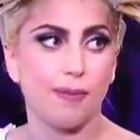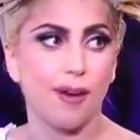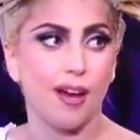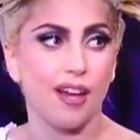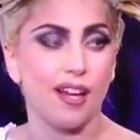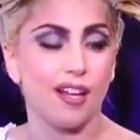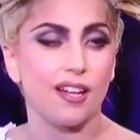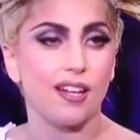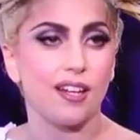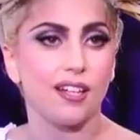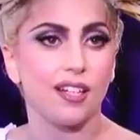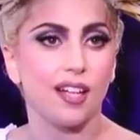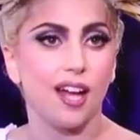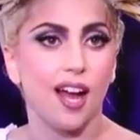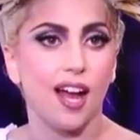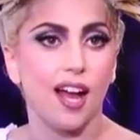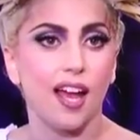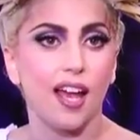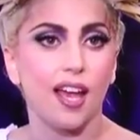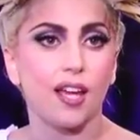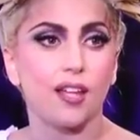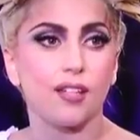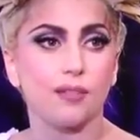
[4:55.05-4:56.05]
but
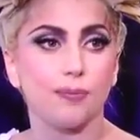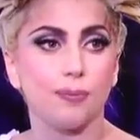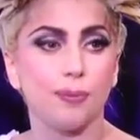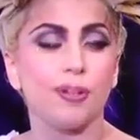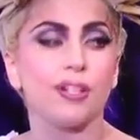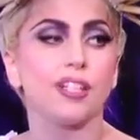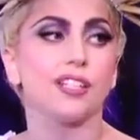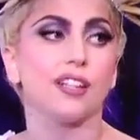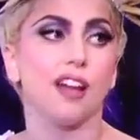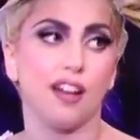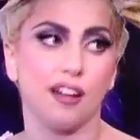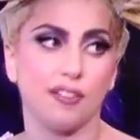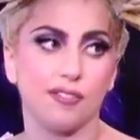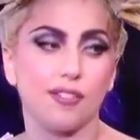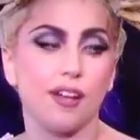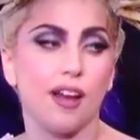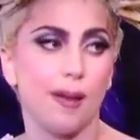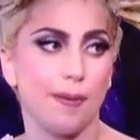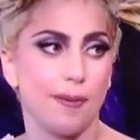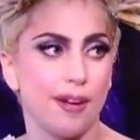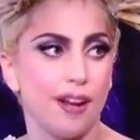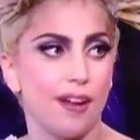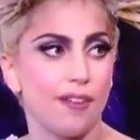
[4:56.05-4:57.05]
I put a lot of
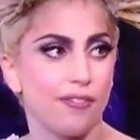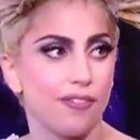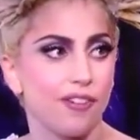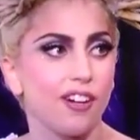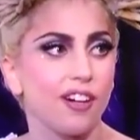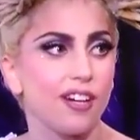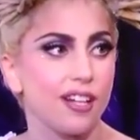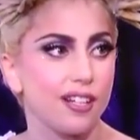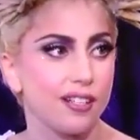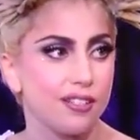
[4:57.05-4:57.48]
time and effort